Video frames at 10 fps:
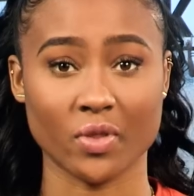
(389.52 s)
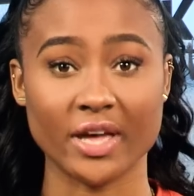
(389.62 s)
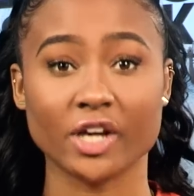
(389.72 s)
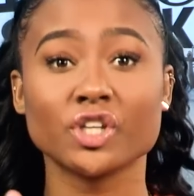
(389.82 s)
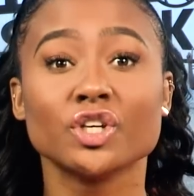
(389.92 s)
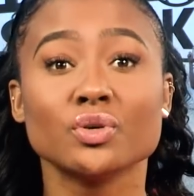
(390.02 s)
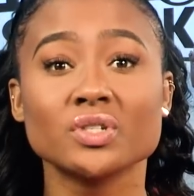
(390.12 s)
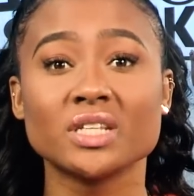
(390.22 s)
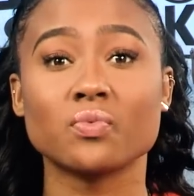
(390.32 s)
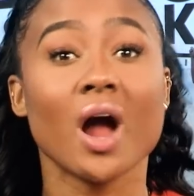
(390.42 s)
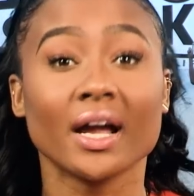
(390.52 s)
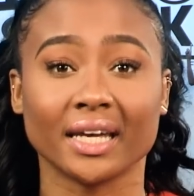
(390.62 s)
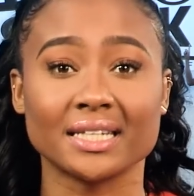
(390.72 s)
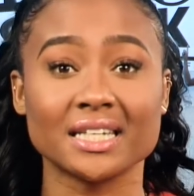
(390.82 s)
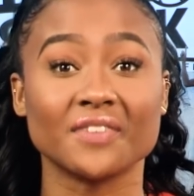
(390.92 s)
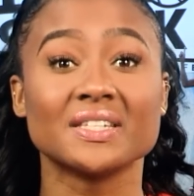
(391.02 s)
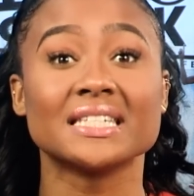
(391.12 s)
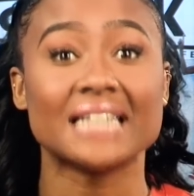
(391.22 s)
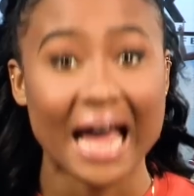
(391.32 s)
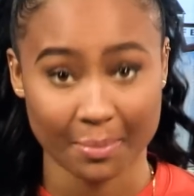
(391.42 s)
when they accused the Rockets of
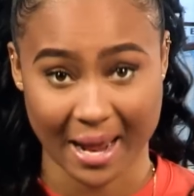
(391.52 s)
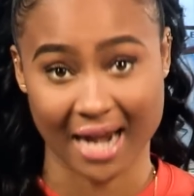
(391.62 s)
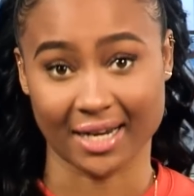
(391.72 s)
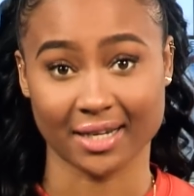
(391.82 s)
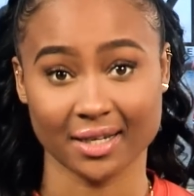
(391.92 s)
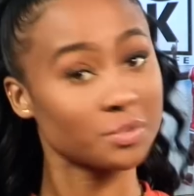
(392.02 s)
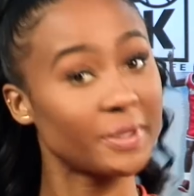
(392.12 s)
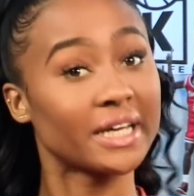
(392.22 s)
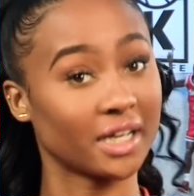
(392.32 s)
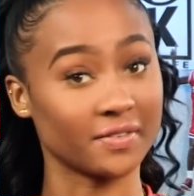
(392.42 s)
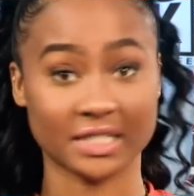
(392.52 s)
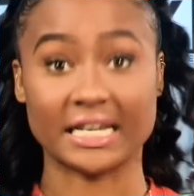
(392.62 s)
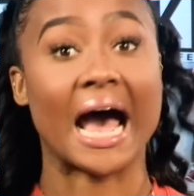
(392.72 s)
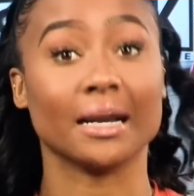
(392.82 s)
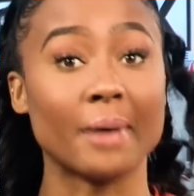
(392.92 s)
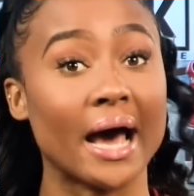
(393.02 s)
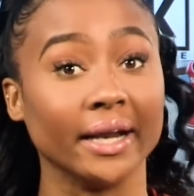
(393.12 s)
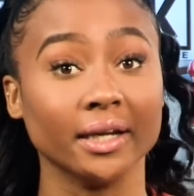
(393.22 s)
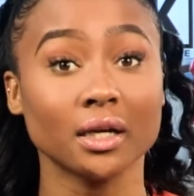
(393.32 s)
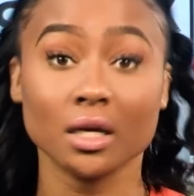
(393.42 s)
stat padding. Speaking of stat
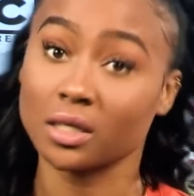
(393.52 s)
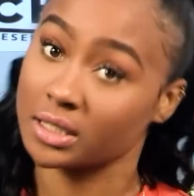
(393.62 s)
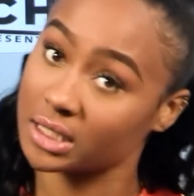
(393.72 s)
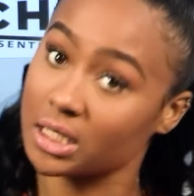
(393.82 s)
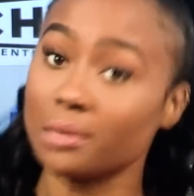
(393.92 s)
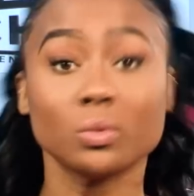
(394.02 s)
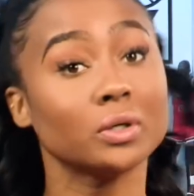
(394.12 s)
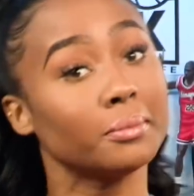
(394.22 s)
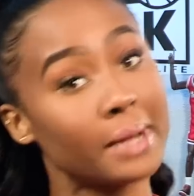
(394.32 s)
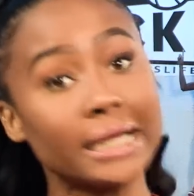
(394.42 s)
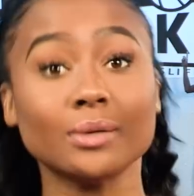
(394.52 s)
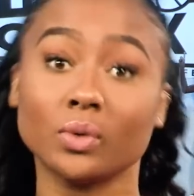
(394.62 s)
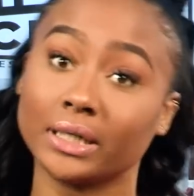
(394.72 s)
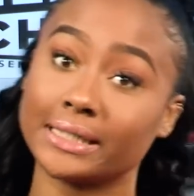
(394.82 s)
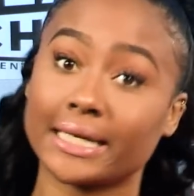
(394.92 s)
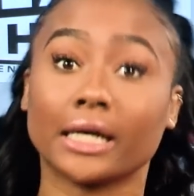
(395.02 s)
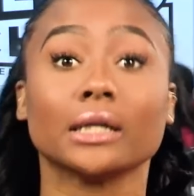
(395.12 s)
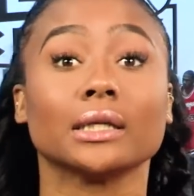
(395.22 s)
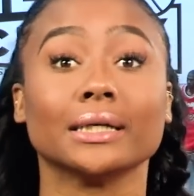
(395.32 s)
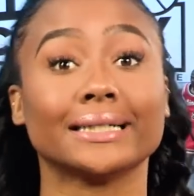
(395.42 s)
padding, someone might want to take a
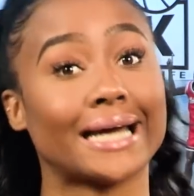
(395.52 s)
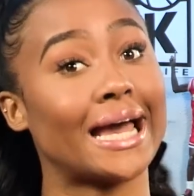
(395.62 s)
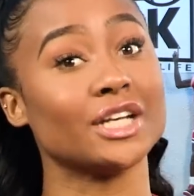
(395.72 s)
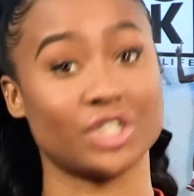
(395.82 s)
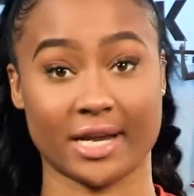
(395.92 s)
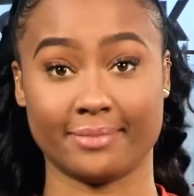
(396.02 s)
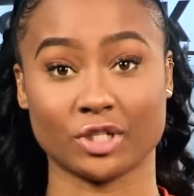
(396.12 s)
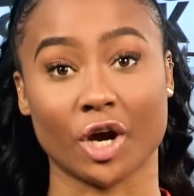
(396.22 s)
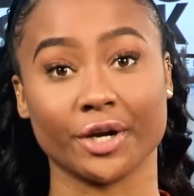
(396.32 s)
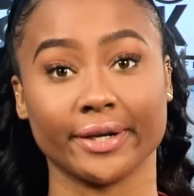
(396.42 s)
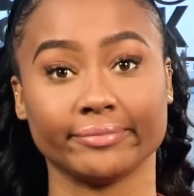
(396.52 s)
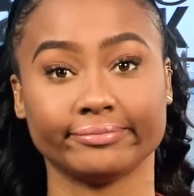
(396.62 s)
look at James Harden.